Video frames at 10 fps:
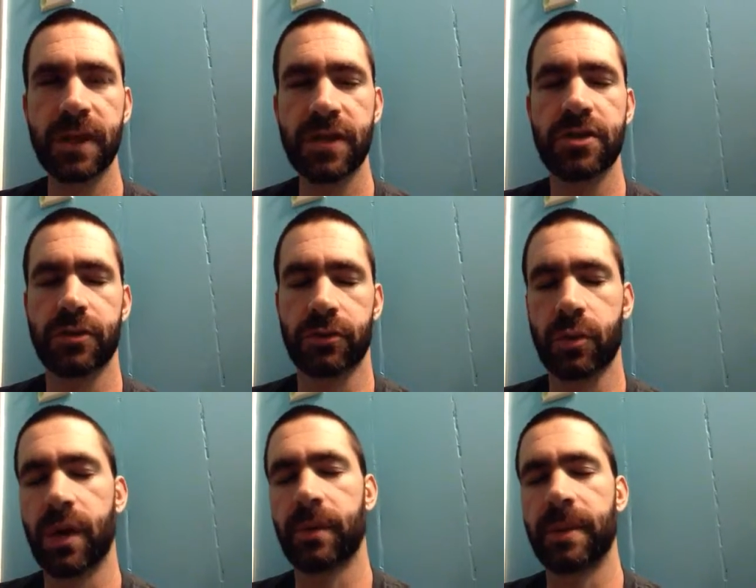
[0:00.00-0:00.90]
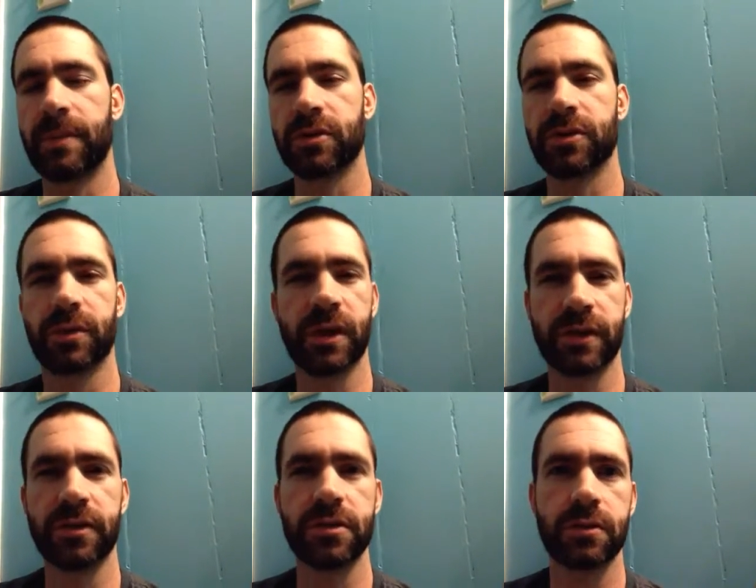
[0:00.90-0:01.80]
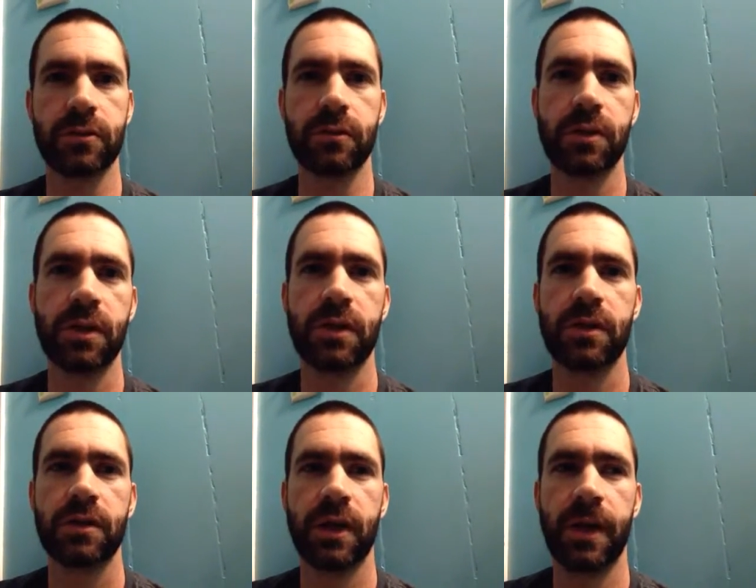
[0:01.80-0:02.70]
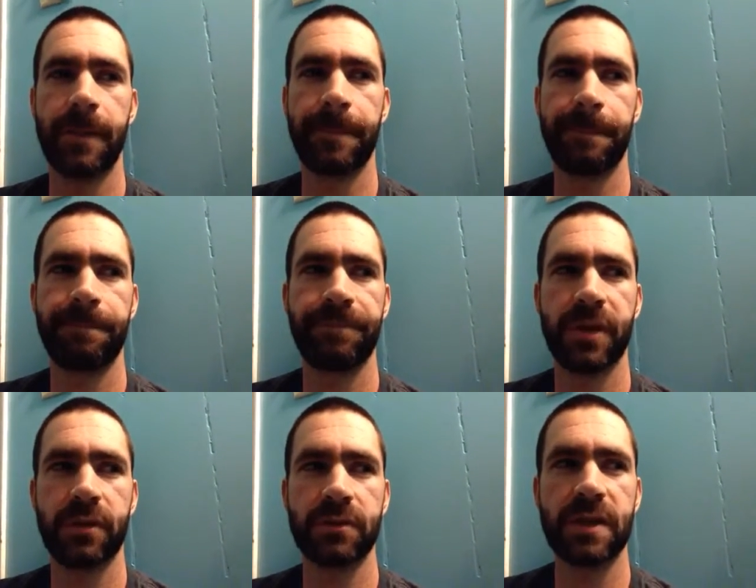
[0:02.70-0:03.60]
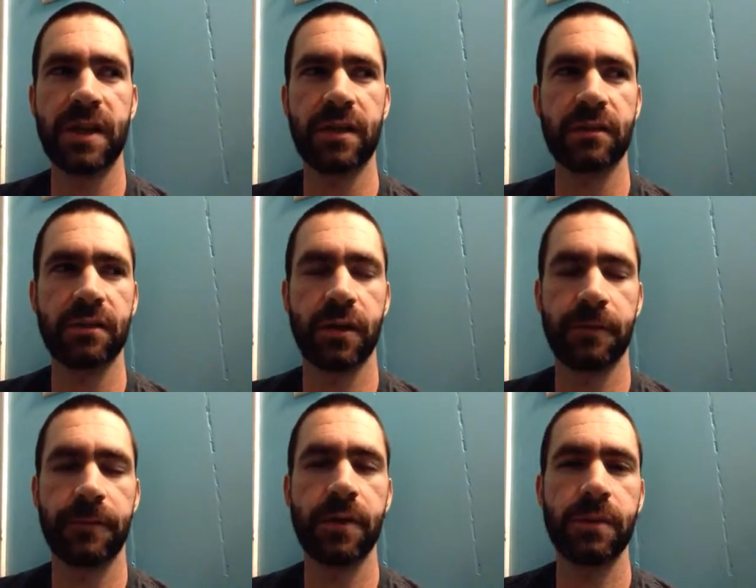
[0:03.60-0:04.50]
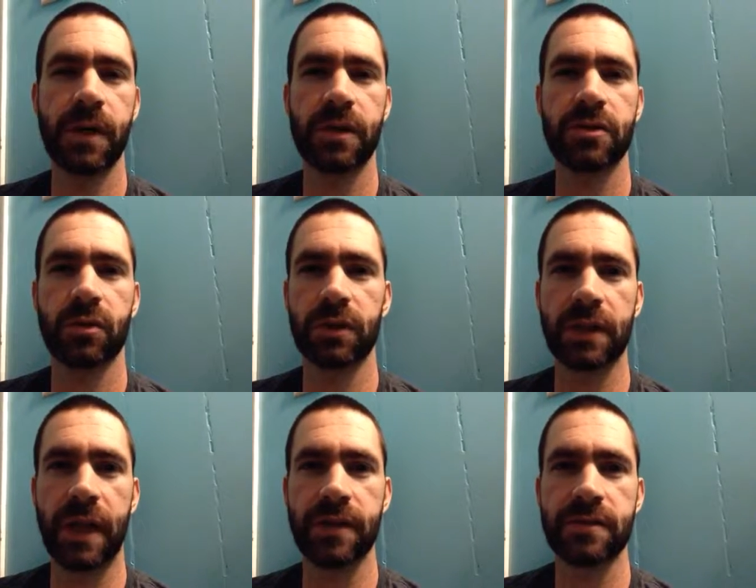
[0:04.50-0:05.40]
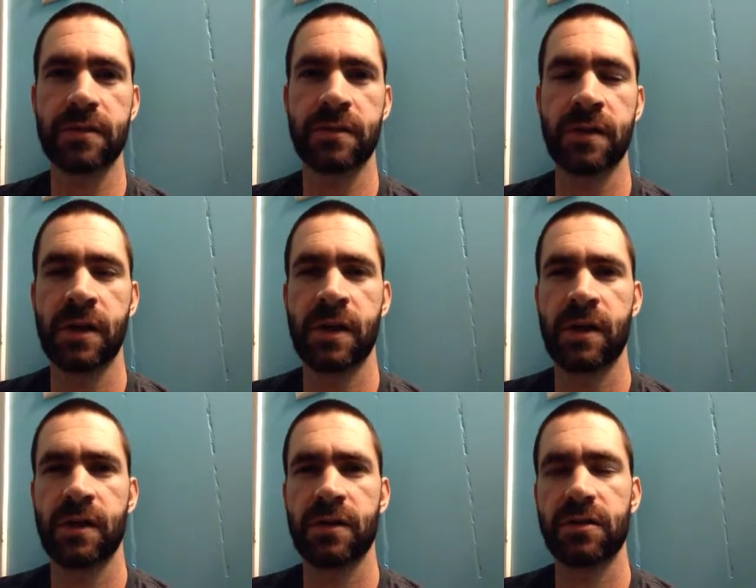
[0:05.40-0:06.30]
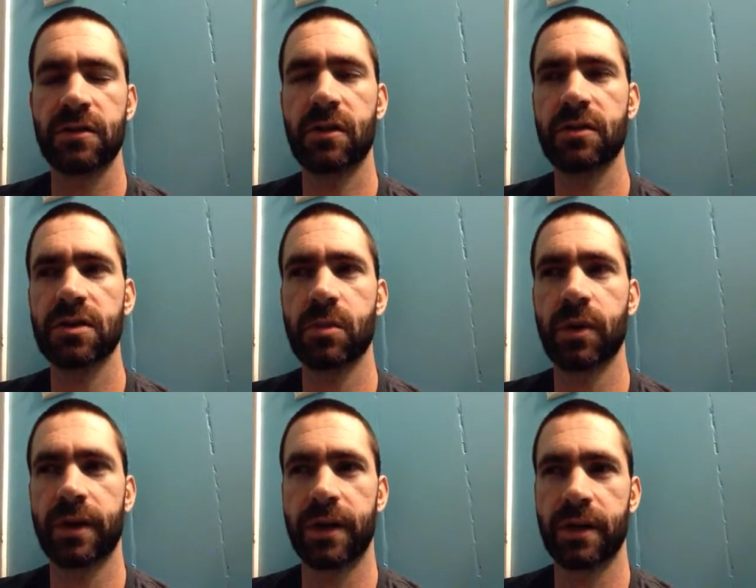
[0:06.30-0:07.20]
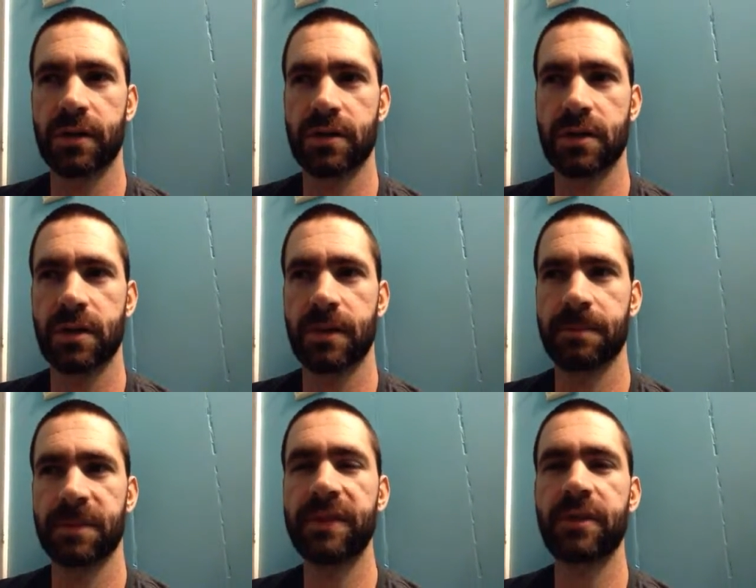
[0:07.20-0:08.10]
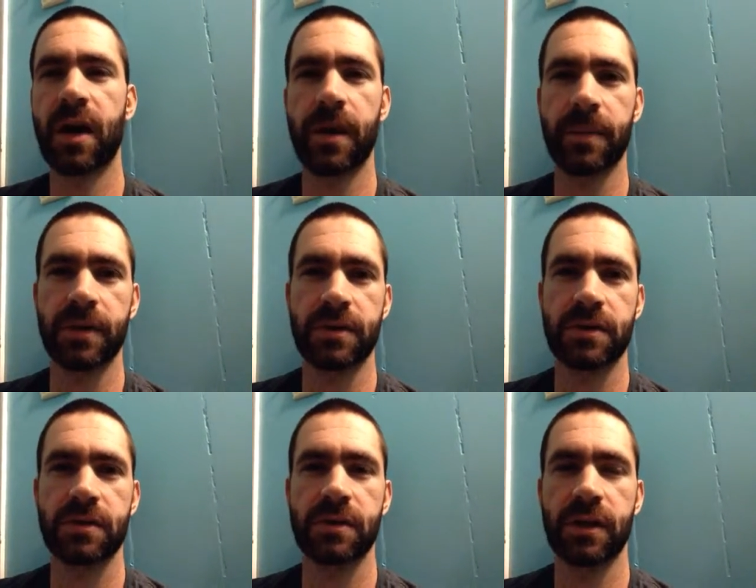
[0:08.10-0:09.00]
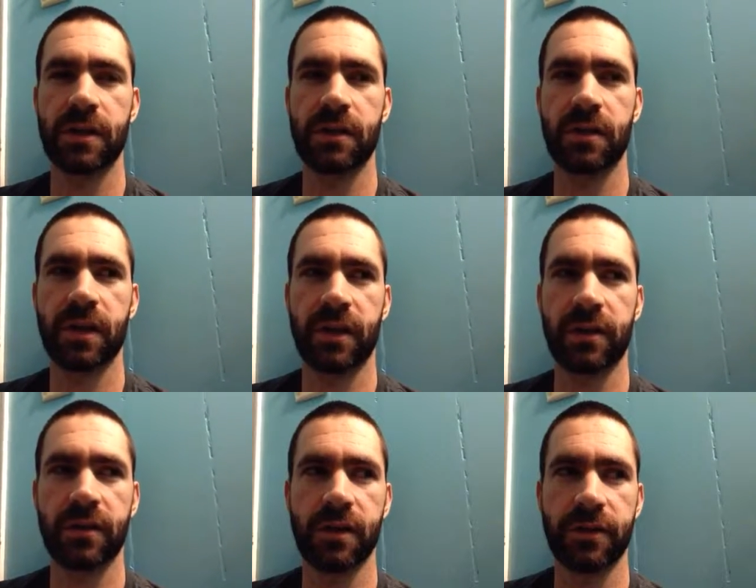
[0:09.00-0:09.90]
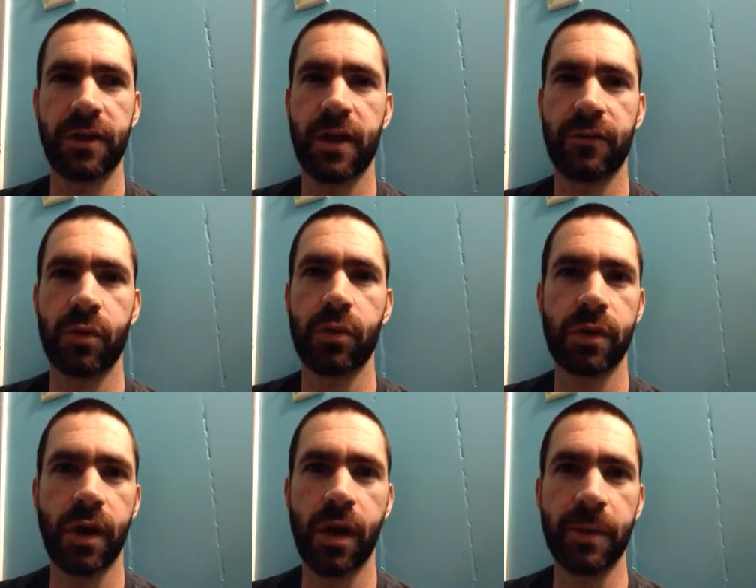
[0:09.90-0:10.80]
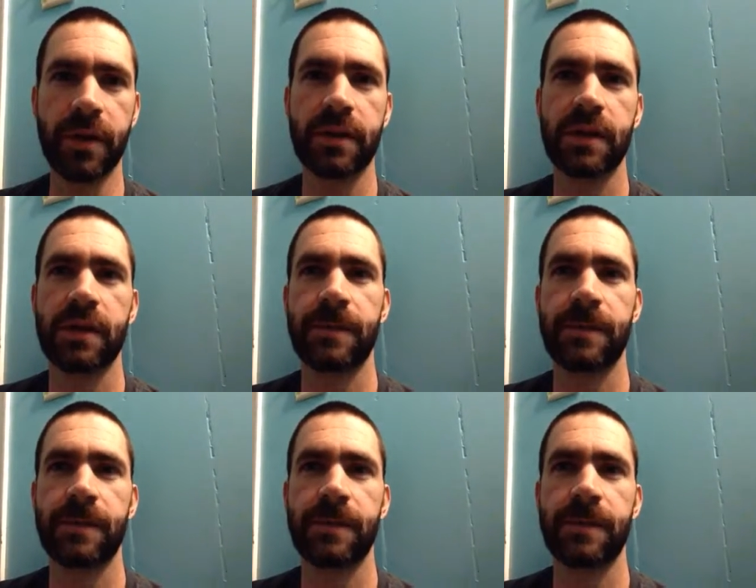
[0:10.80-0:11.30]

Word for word: In general, why are people so reluctant to, um, you know, take a few minutes or less to go somewhere and um, leave comments and uh, like a, th- a, thoughtful comment?